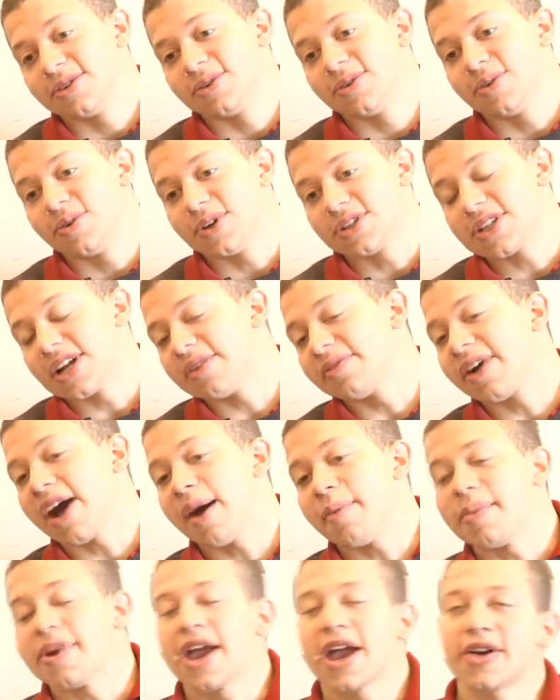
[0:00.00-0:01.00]
which kind of
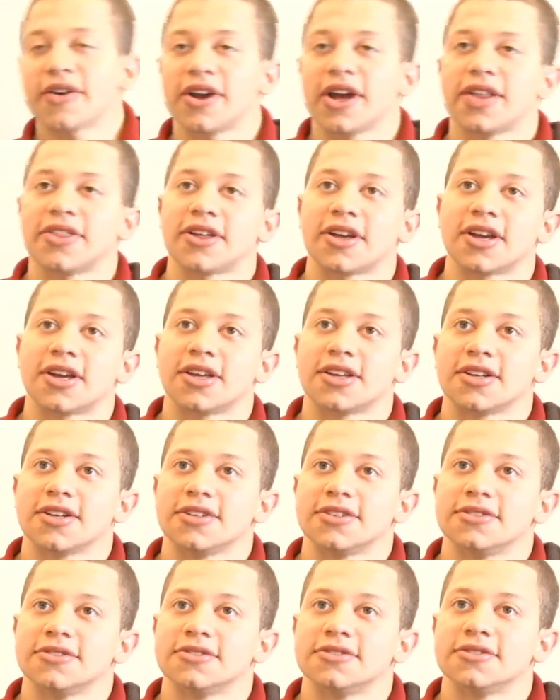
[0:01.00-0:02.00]
got me angry. I think
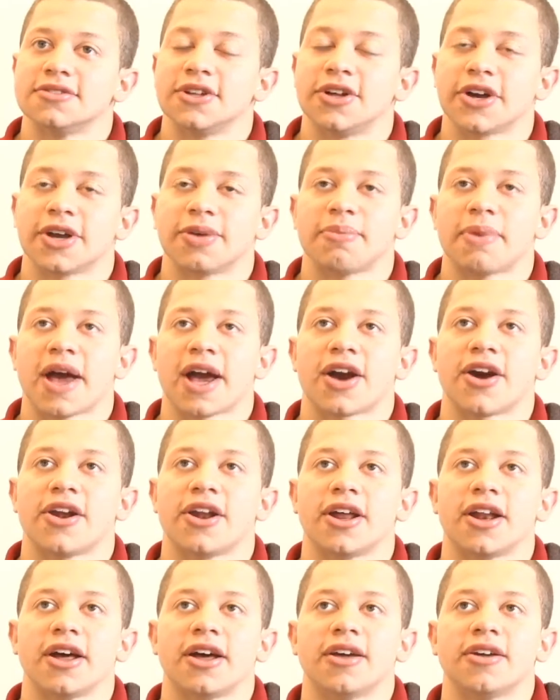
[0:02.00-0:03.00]
looking back on
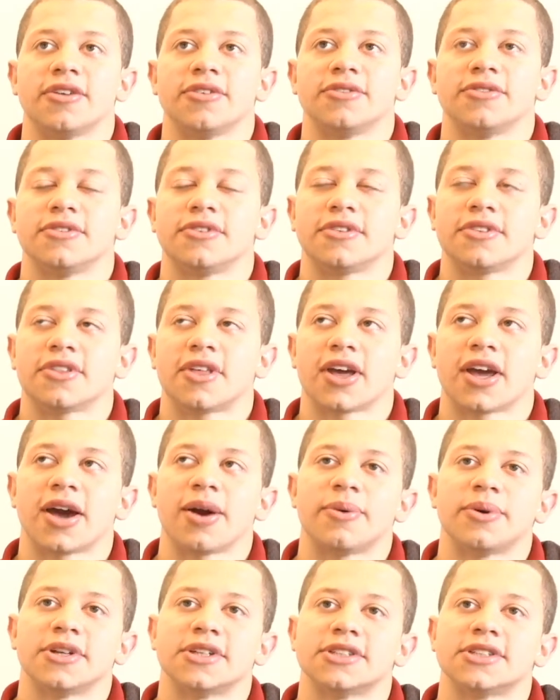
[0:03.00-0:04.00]
it, I think I
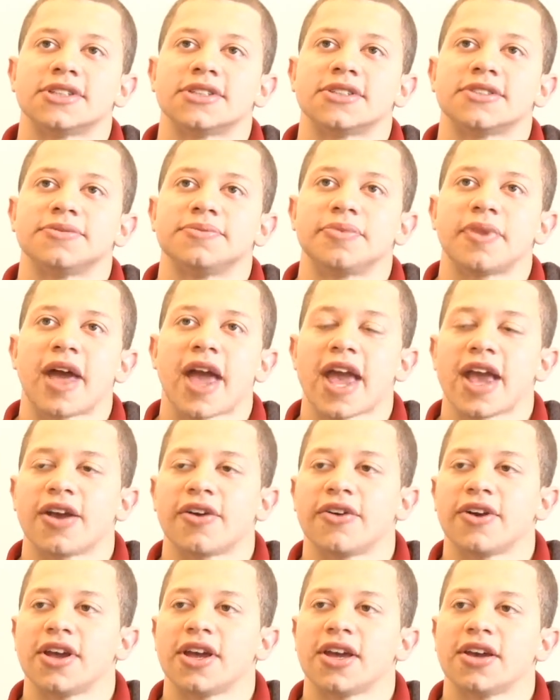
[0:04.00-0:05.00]
was
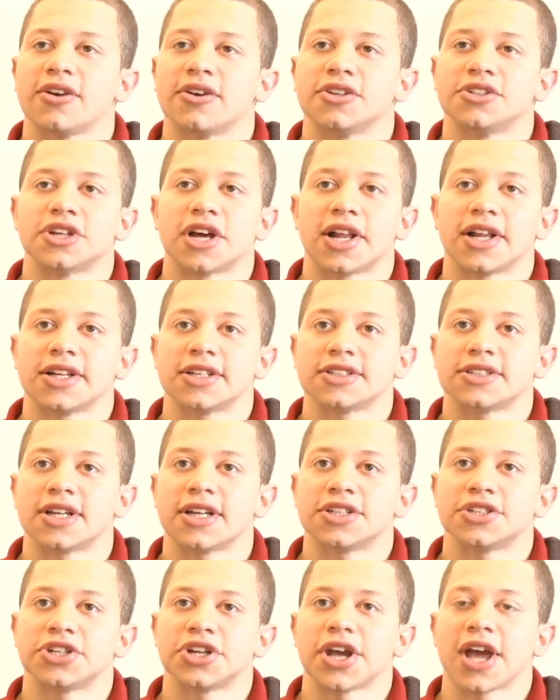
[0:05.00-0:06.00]
angry or jealous
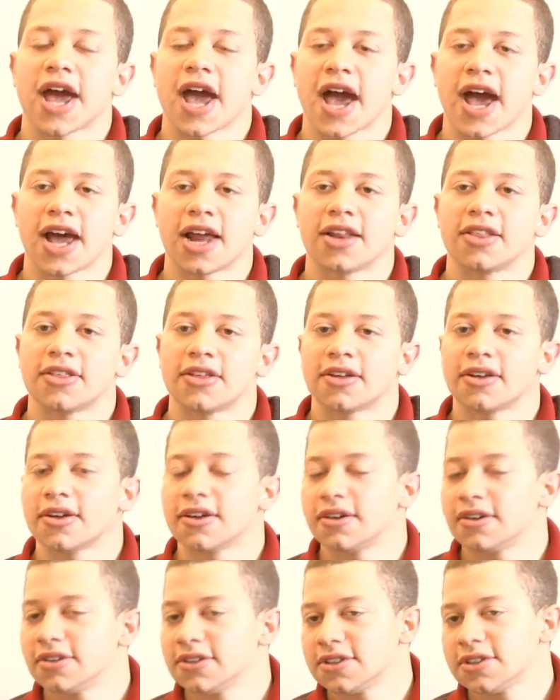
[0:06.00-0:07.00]
that she had
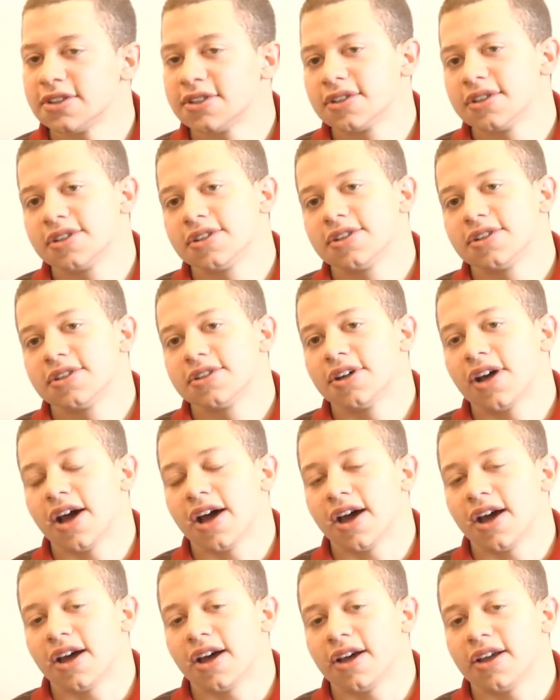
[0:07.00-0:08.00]
the
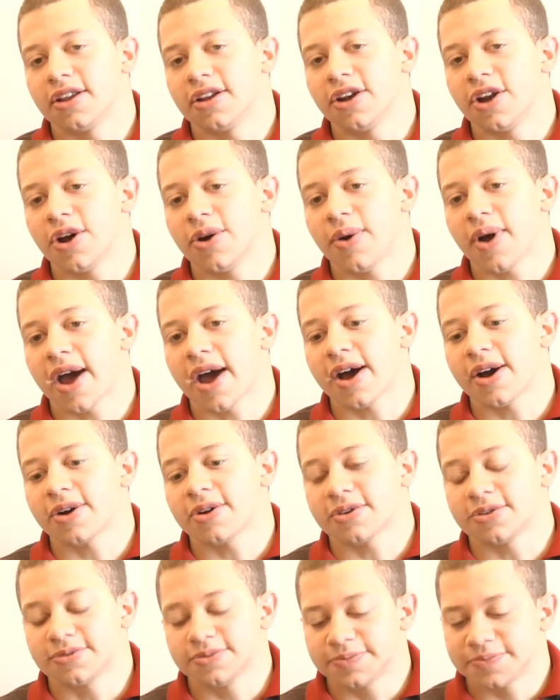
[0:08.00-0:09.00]
know-how